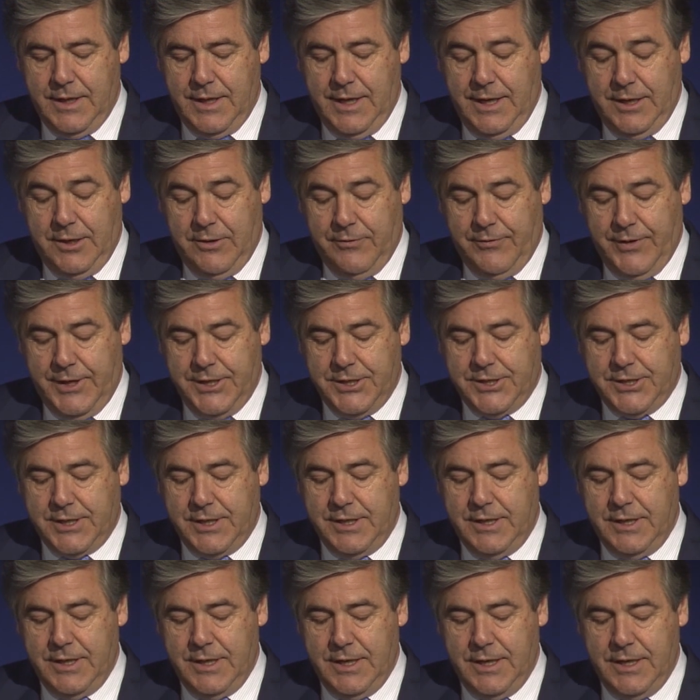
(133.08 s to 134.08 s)

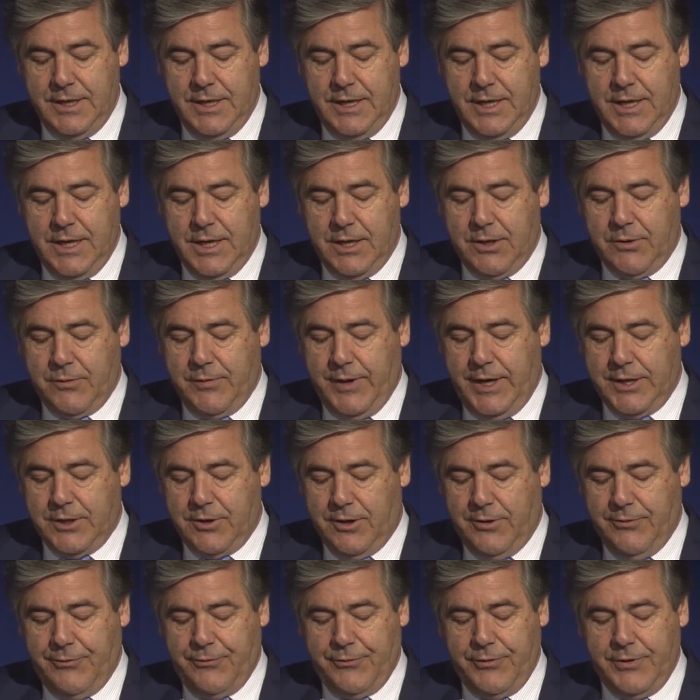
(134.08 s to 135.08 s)
Innovation, quite
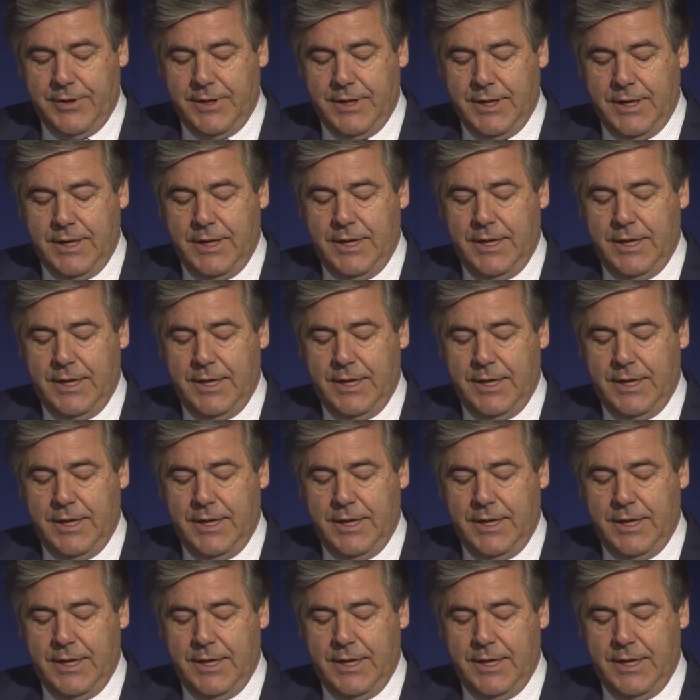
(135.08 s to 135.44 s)
often,